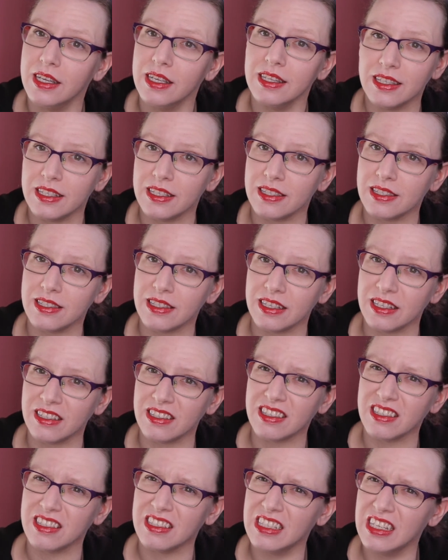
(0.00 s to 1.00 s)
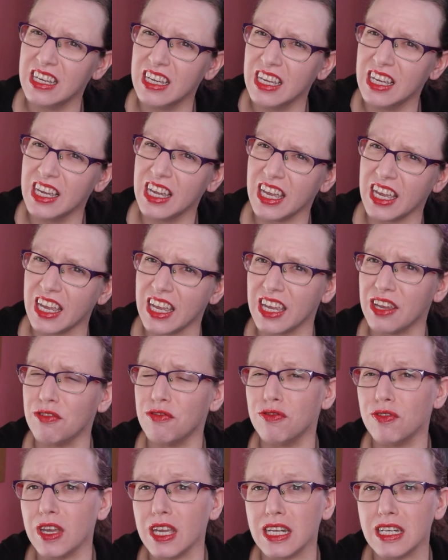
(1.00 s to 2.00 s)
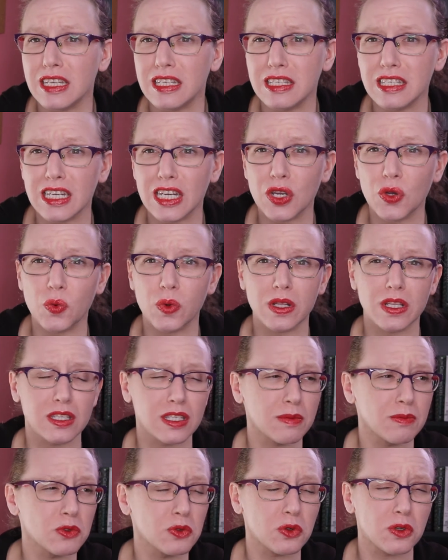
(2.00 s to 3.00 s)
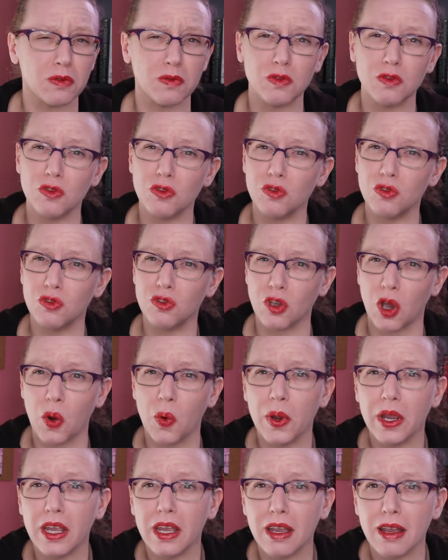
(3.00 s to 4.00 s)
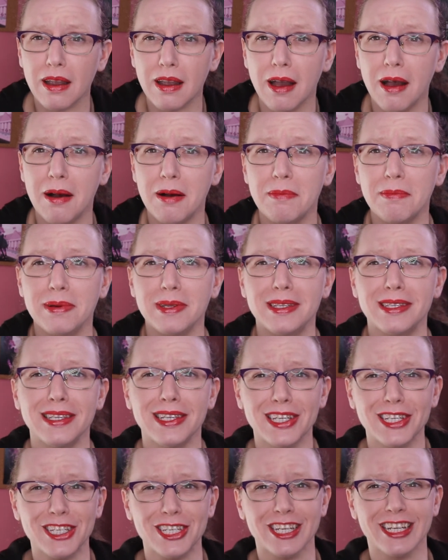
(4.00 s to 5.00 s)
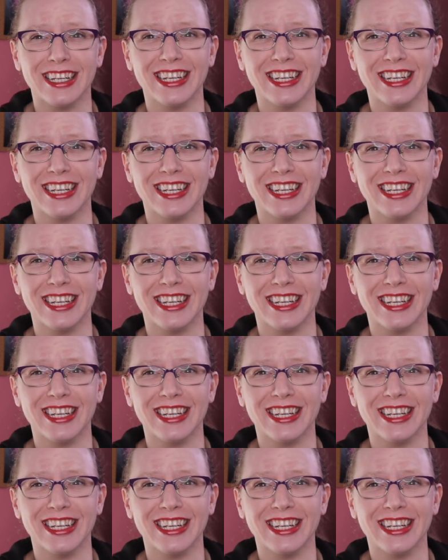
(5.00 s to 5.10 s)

this is a fantasy with some sort of sewing competition